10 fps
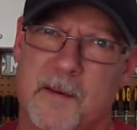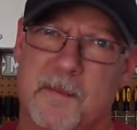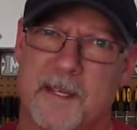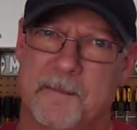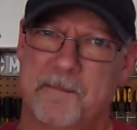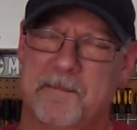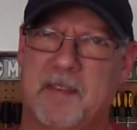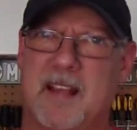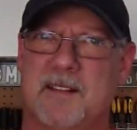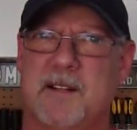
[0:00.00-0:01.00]

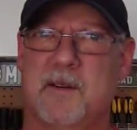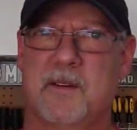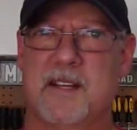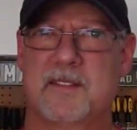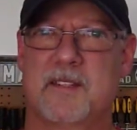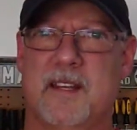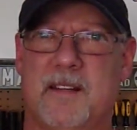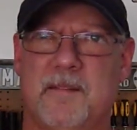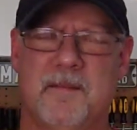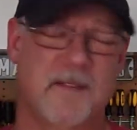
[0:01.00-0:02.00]
I told her, I
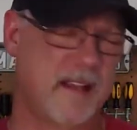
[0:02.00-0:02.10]
said,